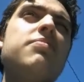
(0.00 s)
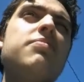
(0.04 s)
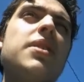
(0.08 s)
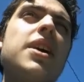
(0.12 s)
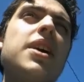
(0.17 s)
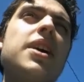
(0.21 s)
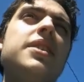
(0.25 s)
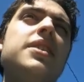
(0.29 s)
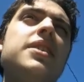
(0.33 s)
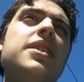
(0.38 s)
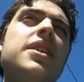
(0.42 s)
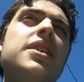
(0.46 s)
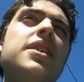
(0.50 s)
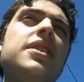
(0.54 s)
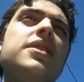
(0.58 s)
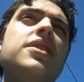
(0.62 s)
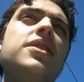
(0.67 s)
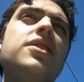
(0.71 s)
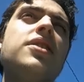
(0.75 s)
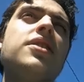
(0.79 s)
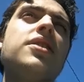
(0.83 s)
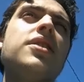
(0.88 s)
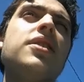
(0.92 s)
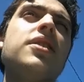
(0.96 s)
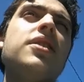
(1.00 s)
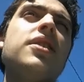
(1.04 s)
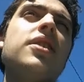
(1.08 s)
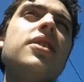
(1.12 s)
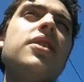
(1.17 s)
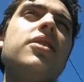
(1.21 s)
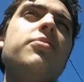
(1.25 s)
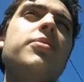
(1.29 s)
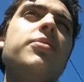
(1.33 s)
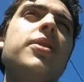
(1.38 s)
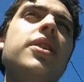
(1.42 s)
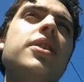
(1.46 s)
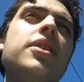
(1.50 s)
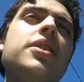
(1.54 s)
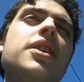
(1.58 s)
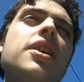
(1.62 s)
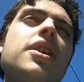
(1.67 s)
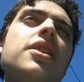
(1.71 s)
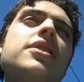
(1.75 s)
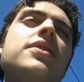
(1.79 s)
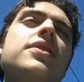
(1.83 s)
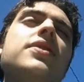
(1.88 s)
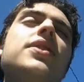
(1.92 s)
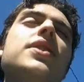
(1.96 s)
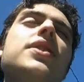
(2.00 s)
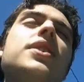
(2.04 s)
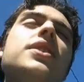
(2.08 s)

Bad Taste is another Peter Jackson